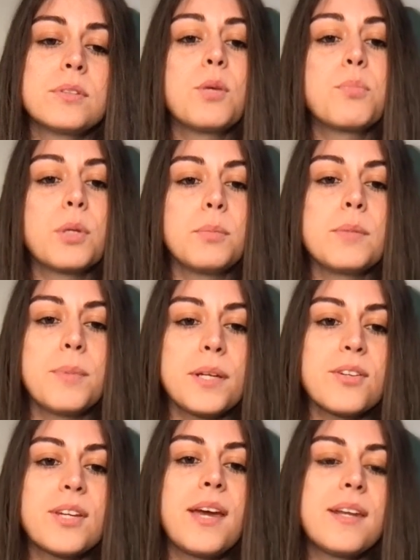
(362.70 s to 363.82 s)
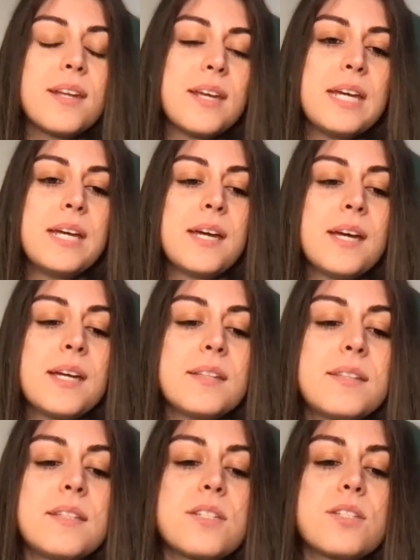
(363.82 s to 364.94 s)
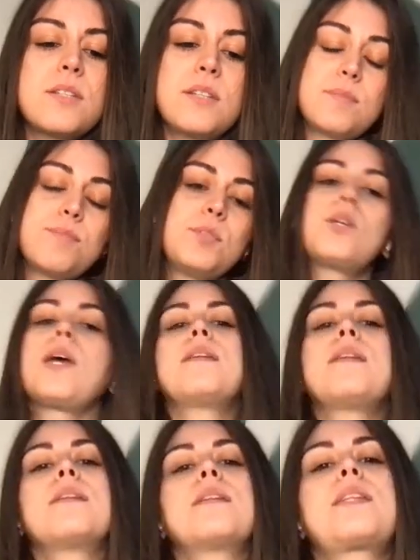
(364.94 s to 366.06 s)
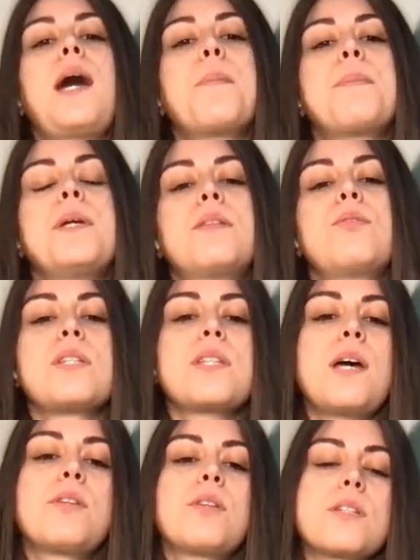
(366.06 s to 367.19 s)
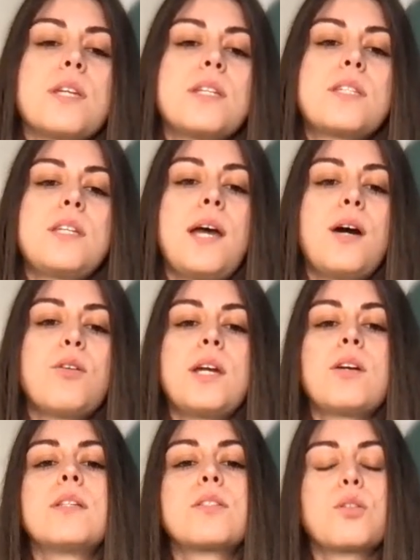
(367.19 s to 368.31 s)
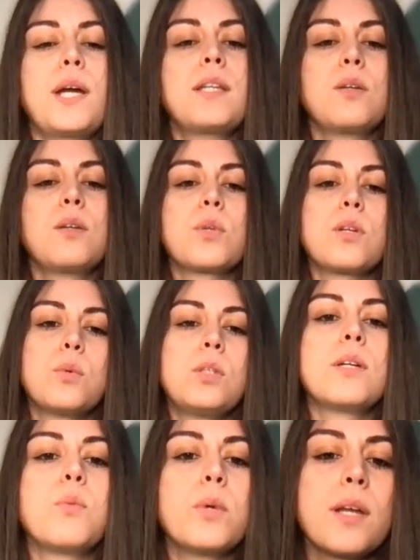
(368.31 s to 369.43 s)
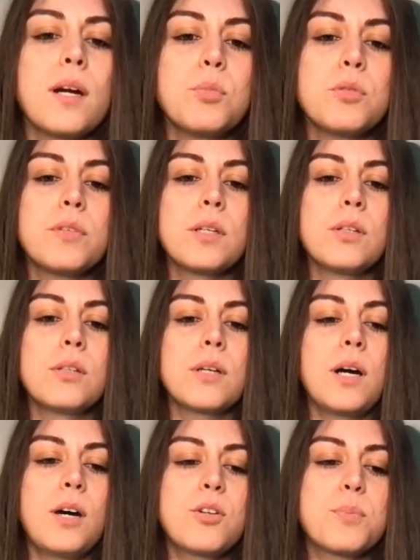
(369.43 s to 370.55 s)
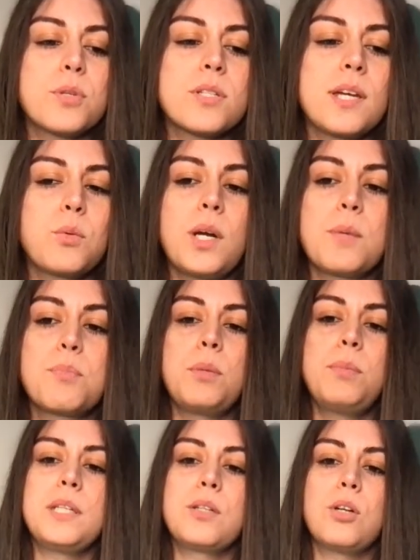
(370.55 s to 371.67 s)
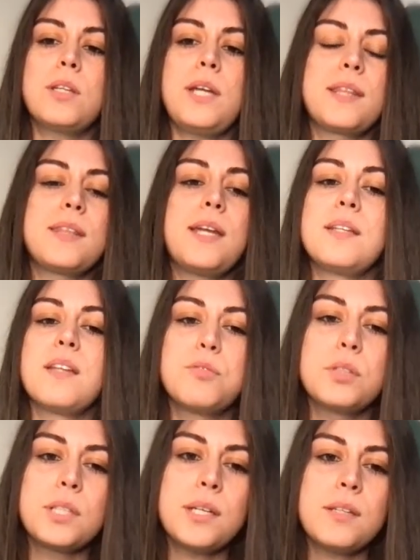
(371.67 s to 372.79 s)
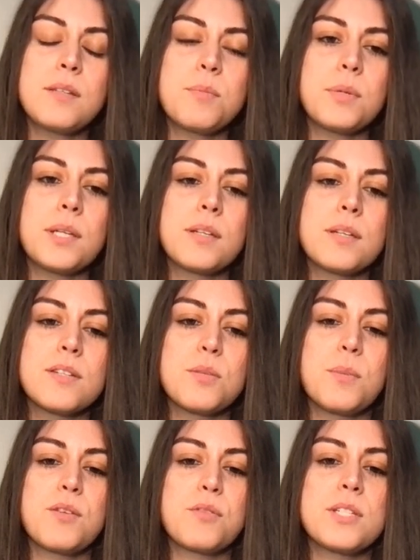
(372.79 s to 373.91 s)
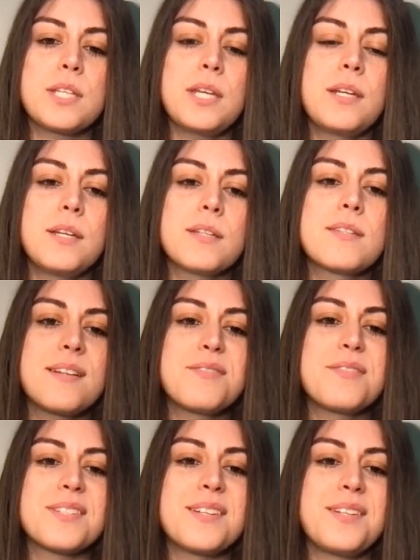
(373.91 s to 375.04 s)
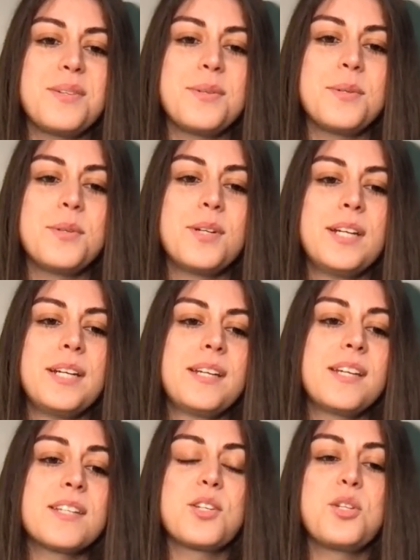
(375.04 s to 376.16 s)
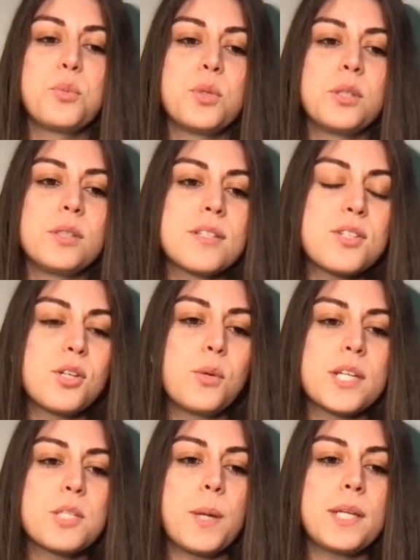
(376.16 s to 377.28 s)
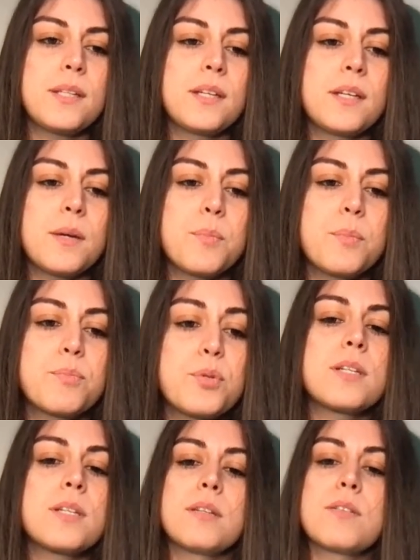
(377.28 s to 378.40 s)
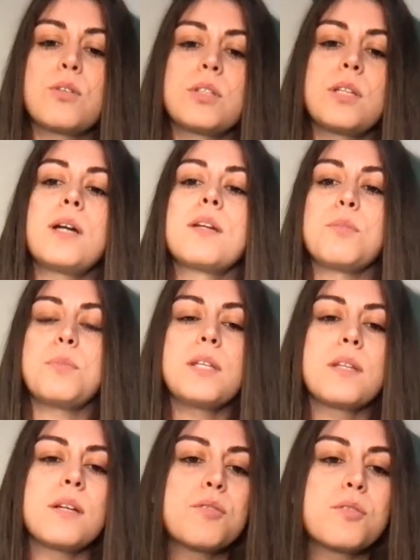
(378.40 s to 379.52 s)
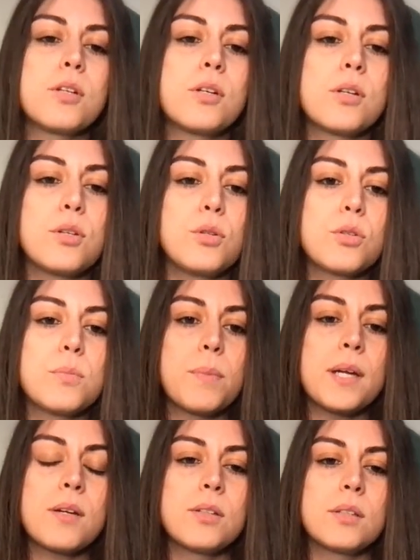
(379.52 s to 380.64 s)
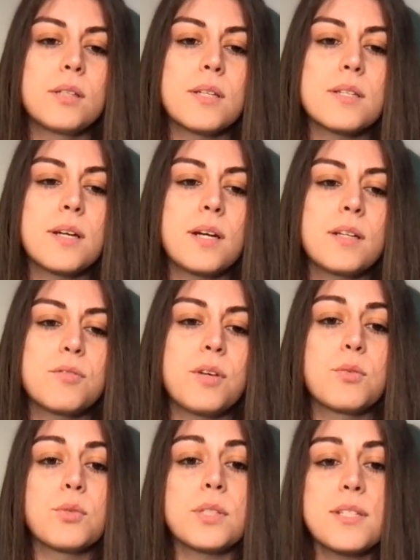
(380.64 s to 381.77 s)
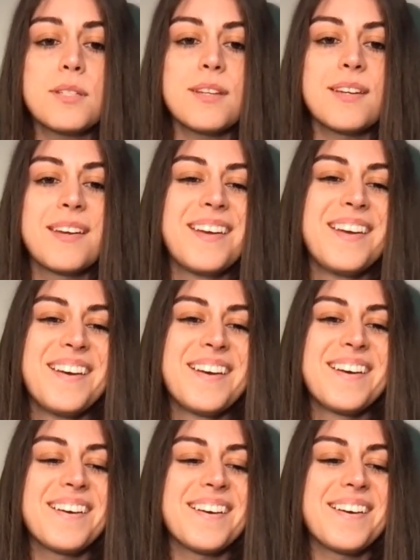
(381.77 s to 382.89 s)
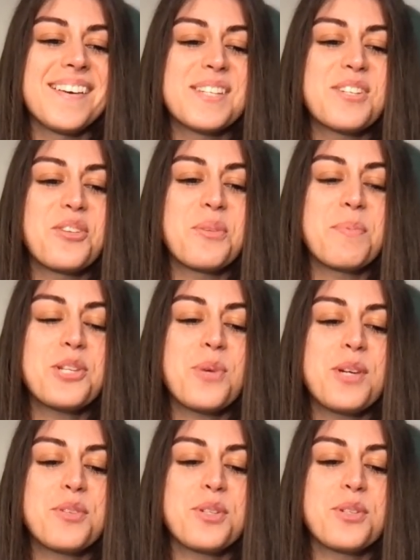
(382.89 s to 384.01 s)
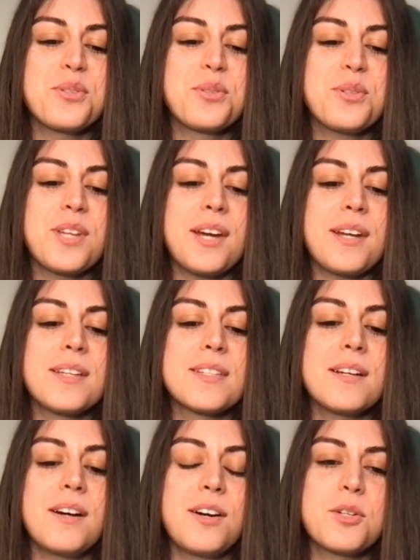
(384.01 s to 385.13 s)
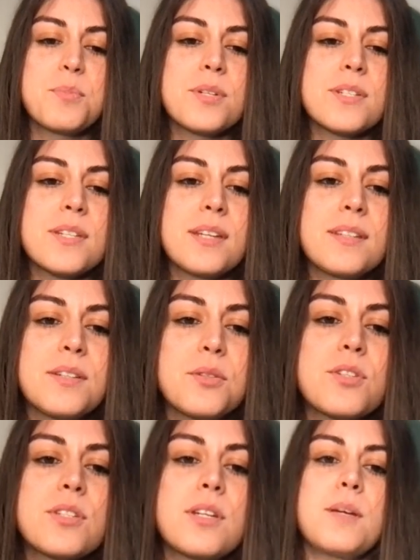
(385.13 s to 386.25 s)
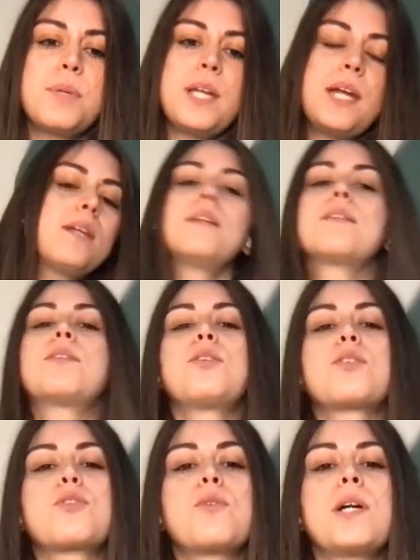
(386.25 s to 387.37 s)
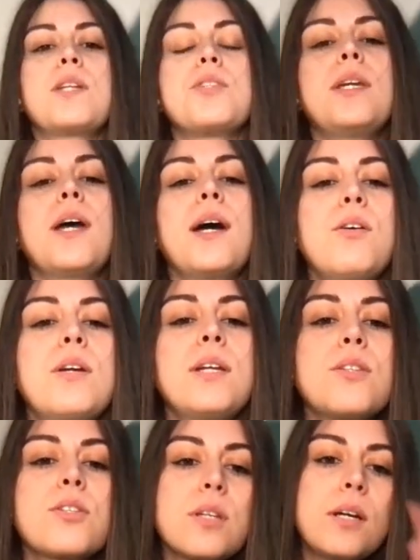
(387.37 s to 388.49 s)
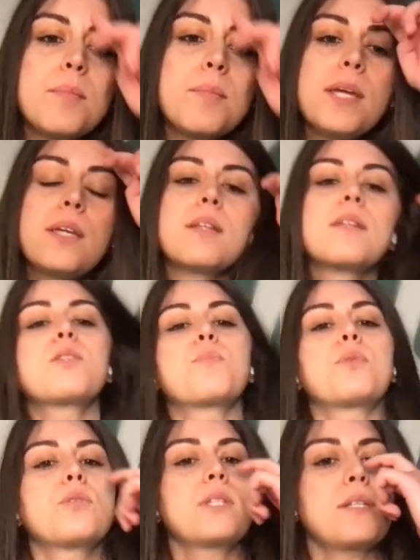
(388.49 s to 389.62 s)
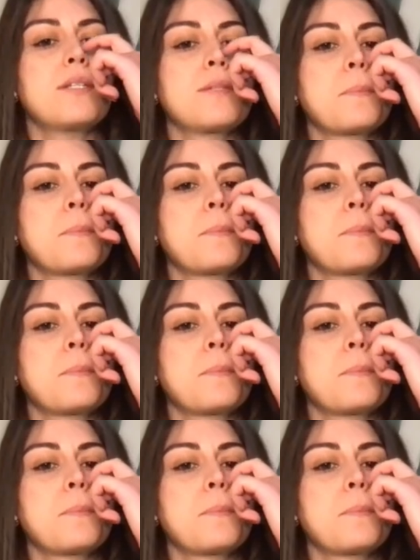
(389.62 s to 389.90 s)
probably, but you can, this, you can tap into these avatars and see how they are interacting with your world and where they are moving along. 100%, we are probably not at that level yet, because the metaverse in itself is a new, is a new world. So expecting precedents or data to be there for you to bank on is kind of unrealistic. So the best way for you to do that is 100%, you know, to start planning into your strategy. How can you start making this process